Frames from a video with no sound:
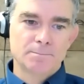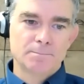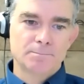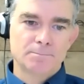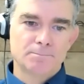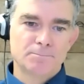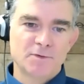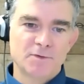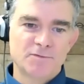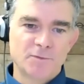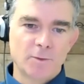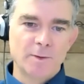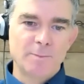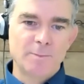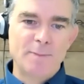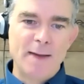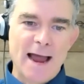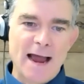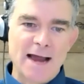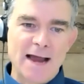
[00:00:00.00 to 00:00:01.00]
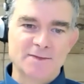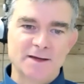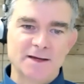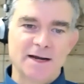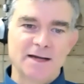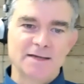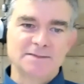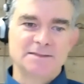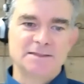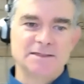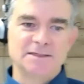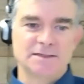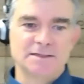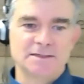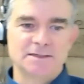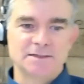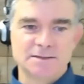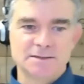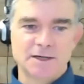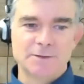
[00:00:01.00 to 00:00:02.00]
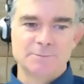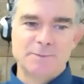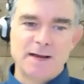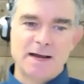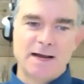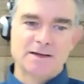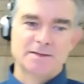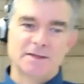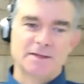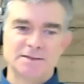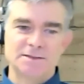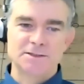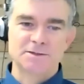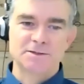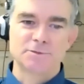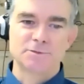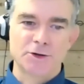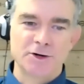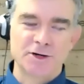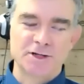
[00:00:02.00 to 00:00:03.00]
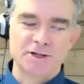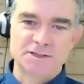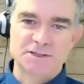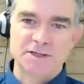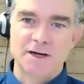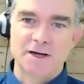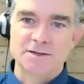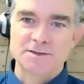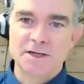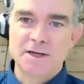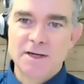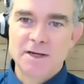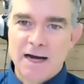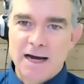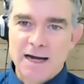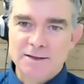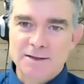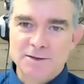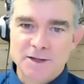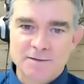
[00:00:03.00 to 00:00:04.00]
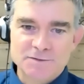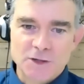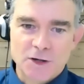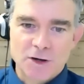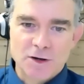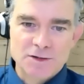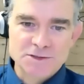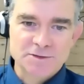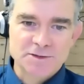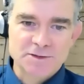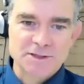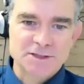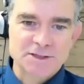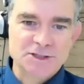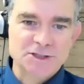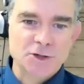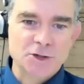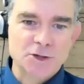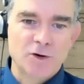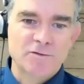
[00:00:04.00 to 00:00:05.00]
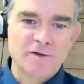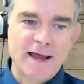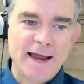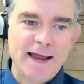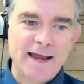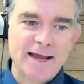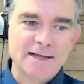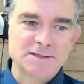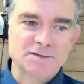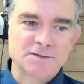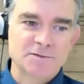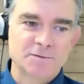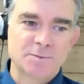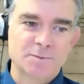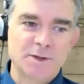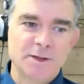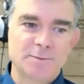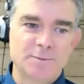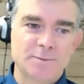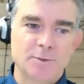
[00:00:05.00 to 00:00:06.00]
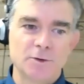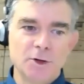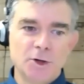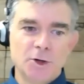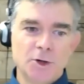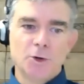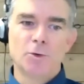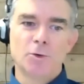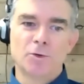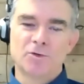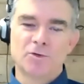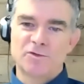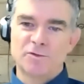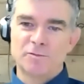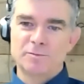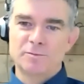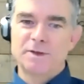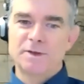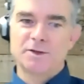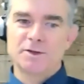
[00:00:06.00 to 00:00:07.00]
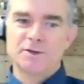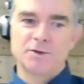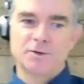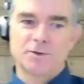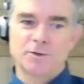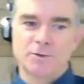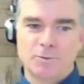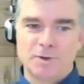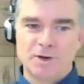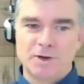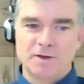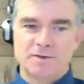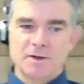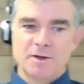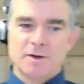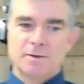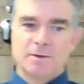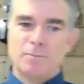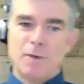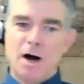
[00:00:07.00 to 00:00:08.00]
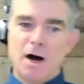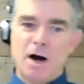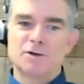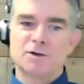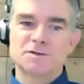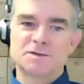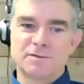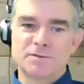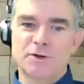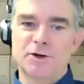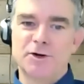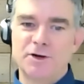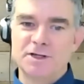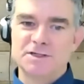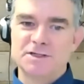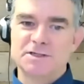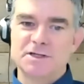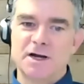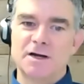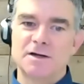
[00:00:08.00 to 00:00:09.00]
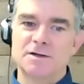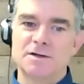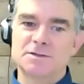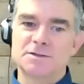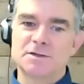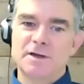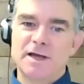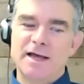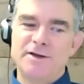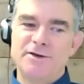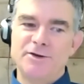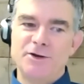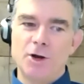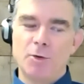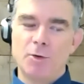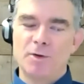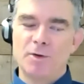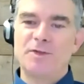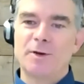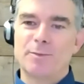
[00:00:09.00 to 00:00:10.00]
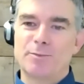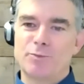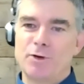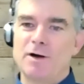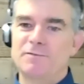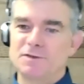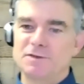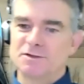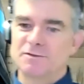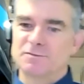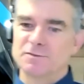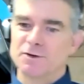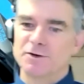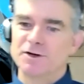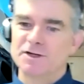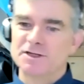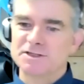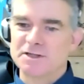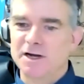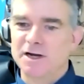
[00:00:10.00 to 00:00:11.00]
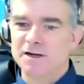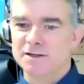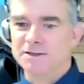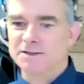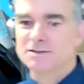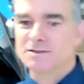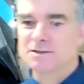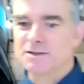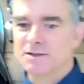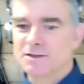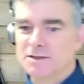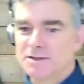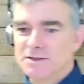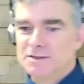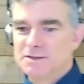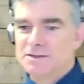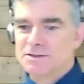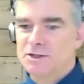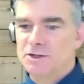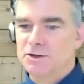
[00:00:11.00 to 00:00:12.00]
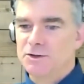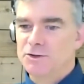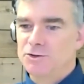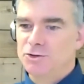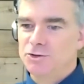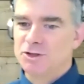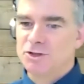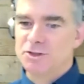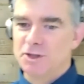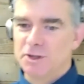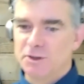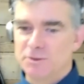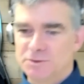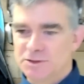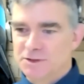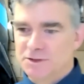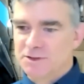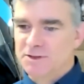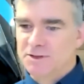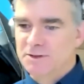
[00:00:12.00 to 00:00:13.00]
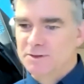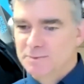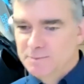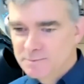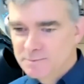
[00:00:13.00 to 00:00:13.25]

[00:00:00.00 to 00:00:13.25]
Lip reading: before we unpack that idea of learning styles, I'd love to also get a show of hands from people who are familiar with models of learning styles and know what their preference of learning style is. So you could go to the,